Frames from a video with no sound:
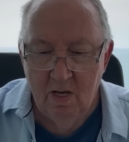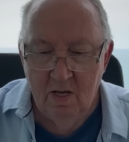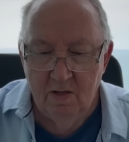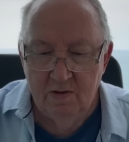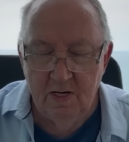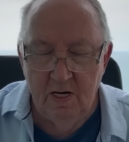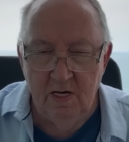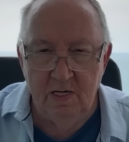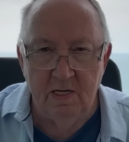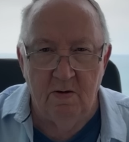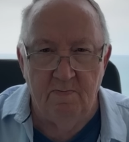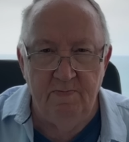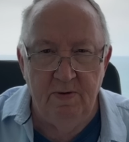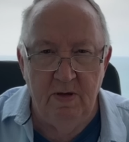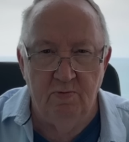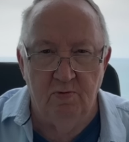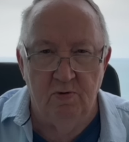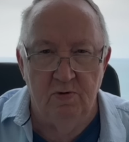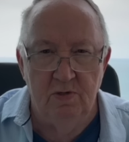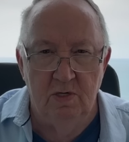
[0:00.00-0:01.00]
things that
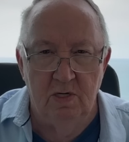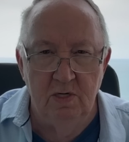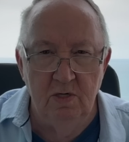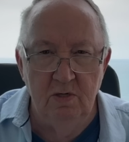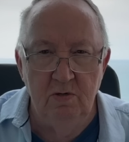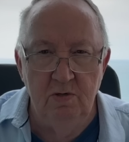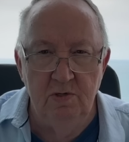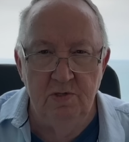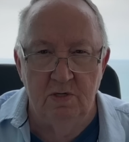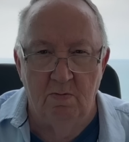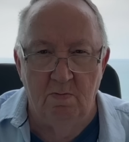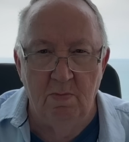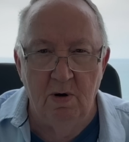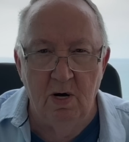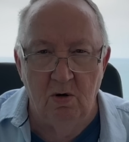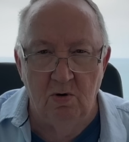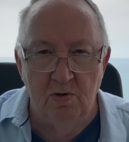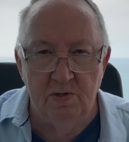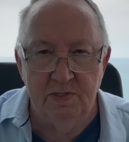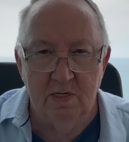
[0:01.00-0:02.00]
people lose the
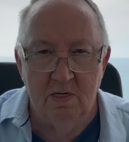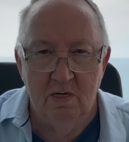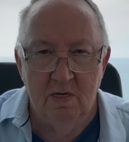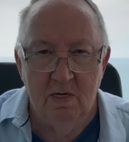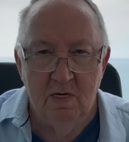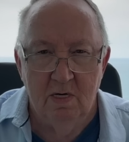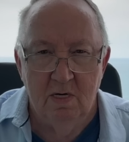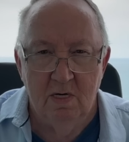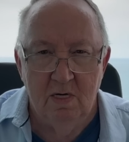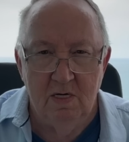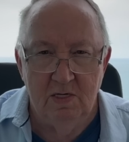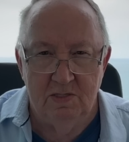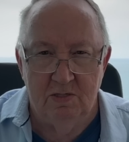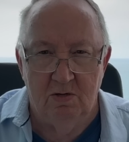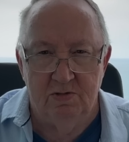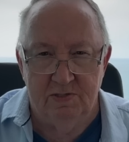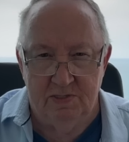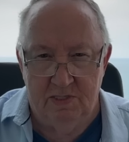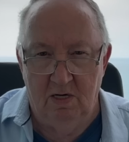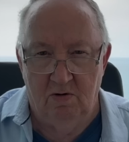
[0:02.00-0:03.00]
most is
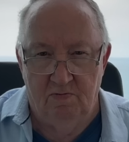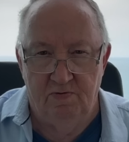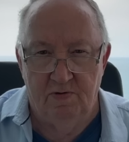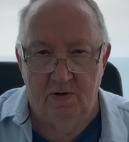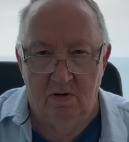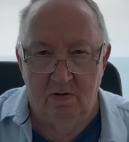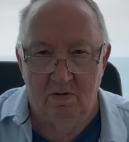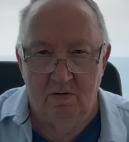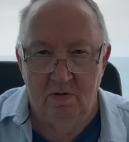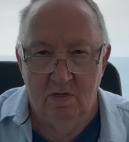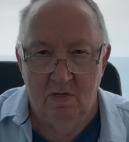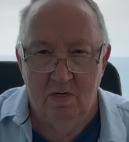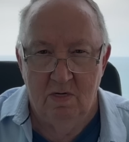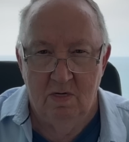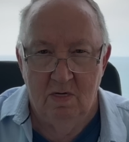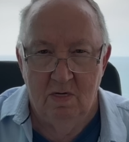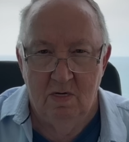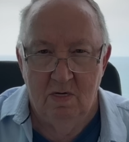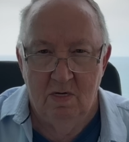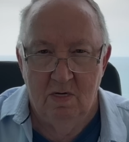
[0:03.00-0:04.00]
their cell phone.
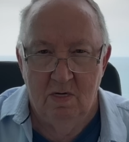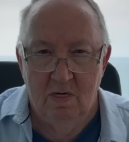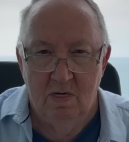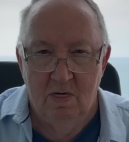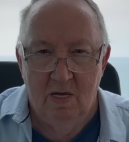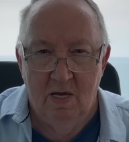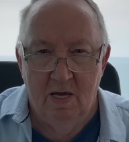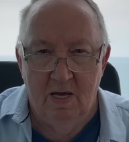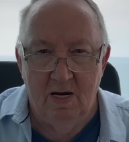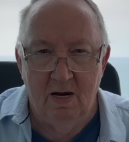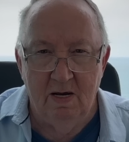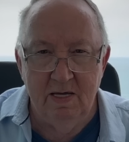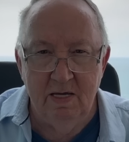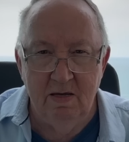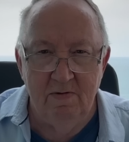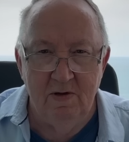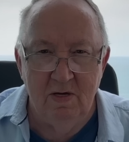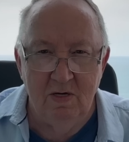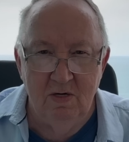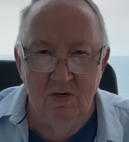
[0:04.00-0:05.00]
And I'll
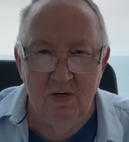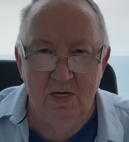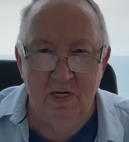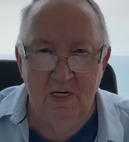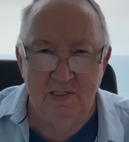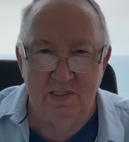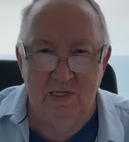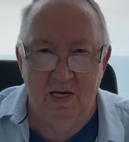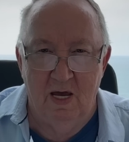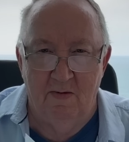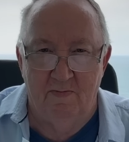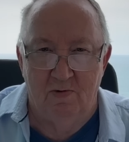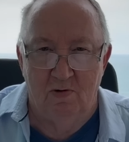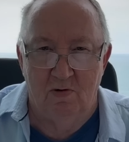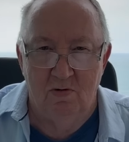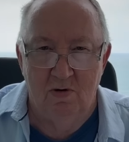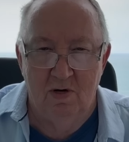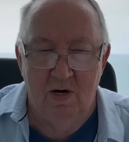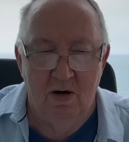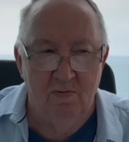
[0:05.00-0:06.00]
give you a good
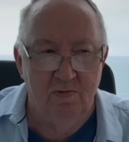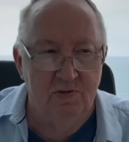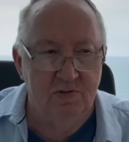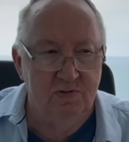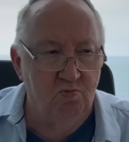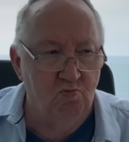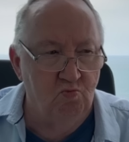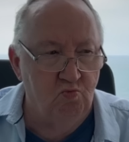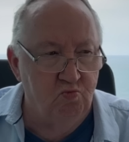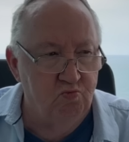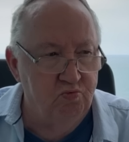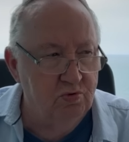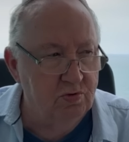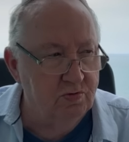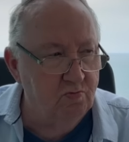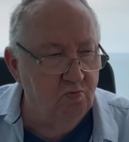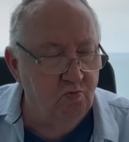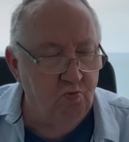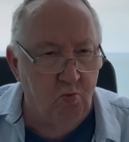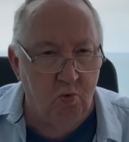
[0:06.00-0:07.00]
example. I was
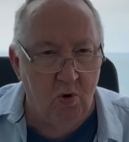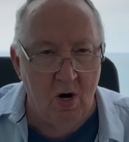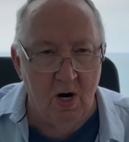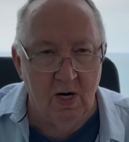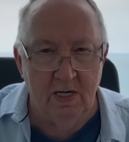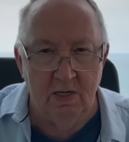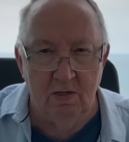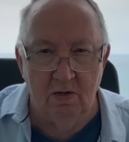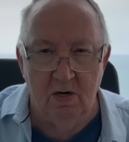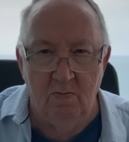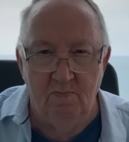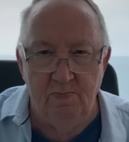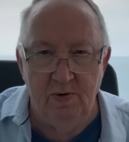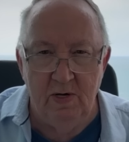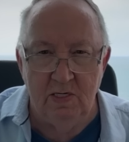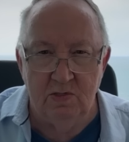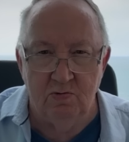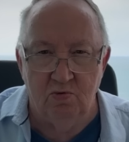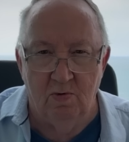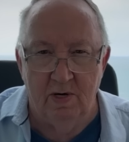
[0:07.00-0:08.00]
walking on the
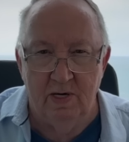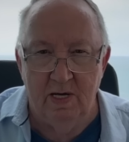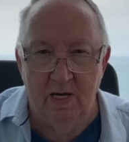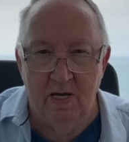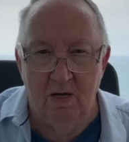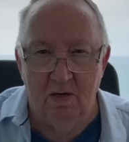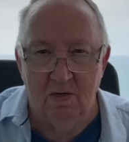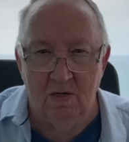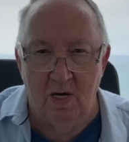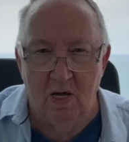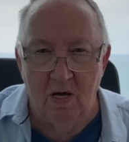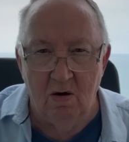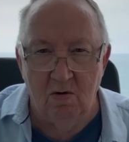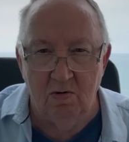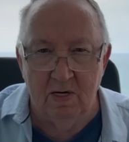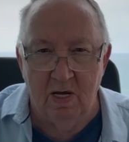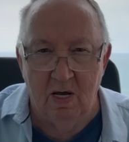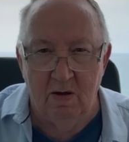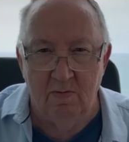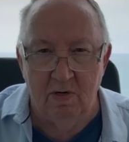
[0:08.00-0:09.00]
beach one day a long
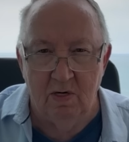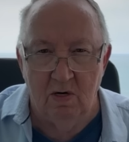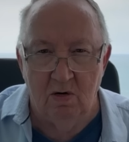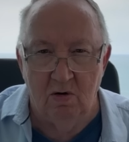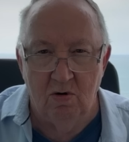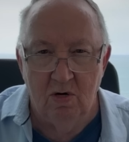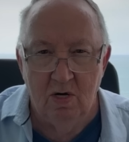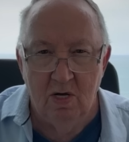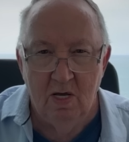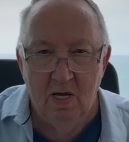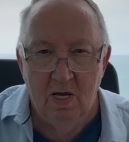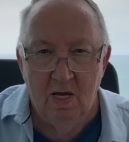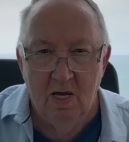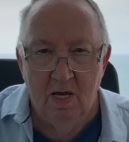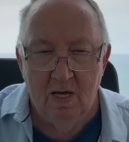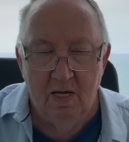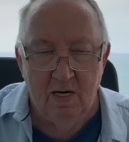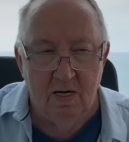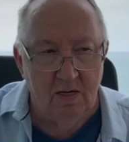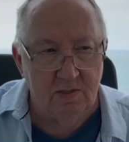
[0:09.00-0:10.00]
time ago,
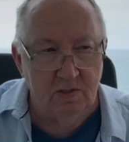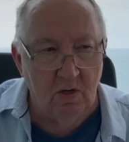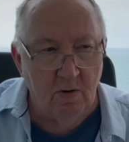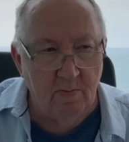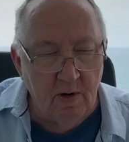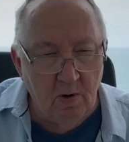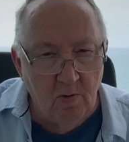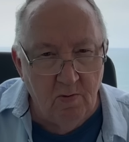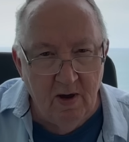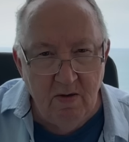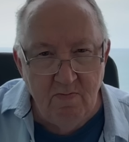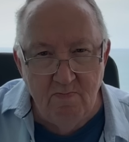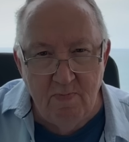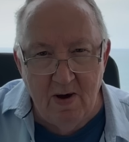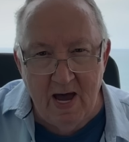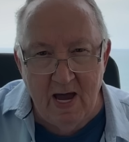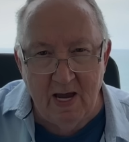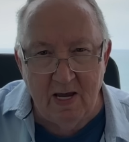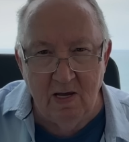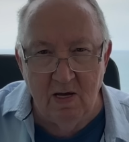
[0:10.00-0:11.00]
and I was on my way
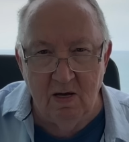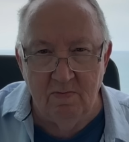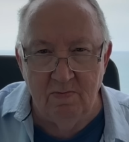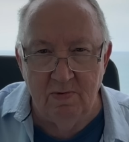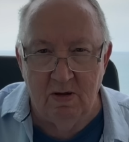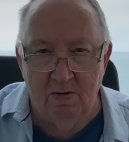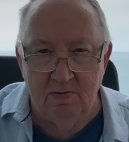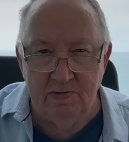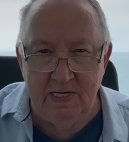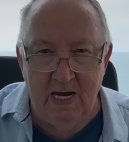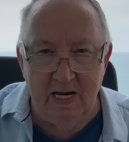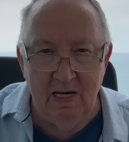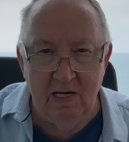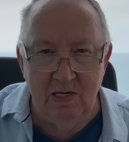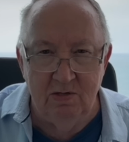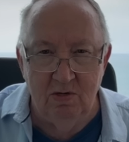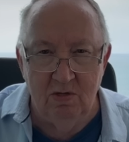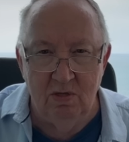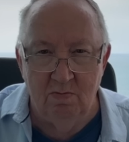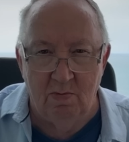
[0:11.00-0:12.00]
back up, and I was
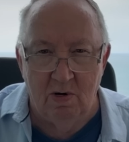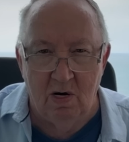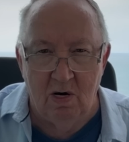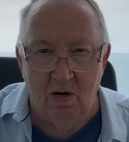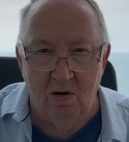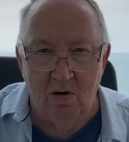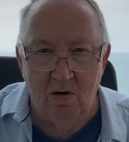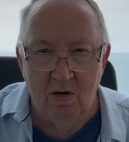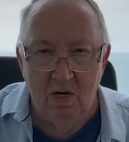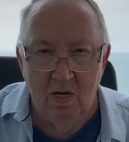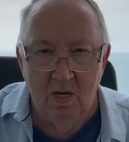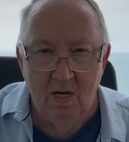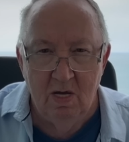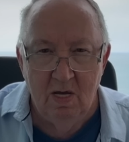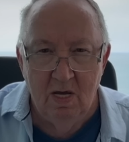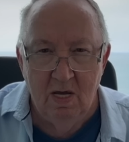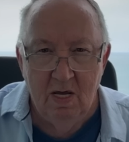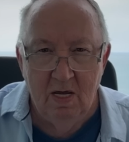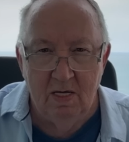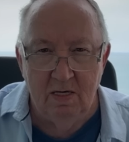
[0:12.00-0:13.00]
headed to the mall,
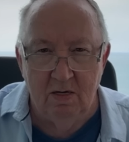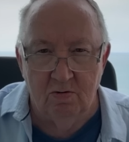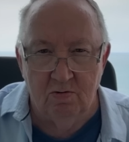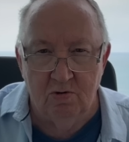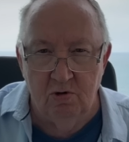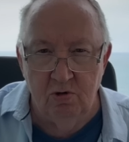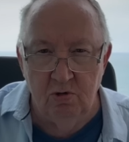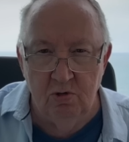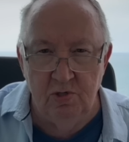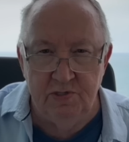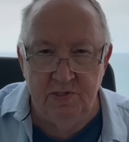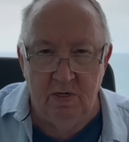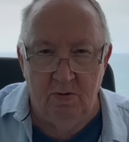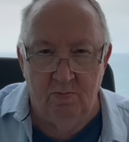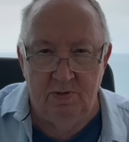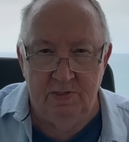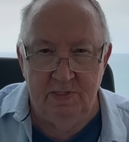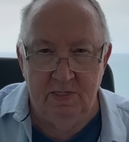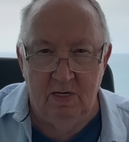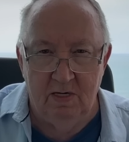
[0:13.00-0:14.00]
and the cruise
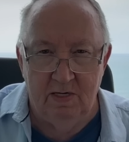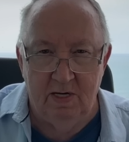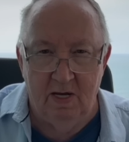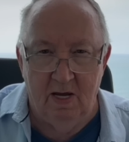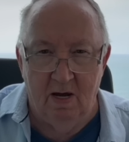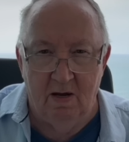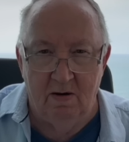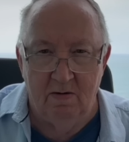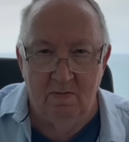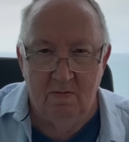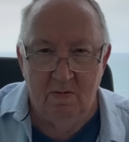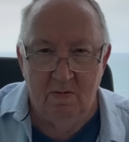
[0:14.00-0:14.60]
ship was in town.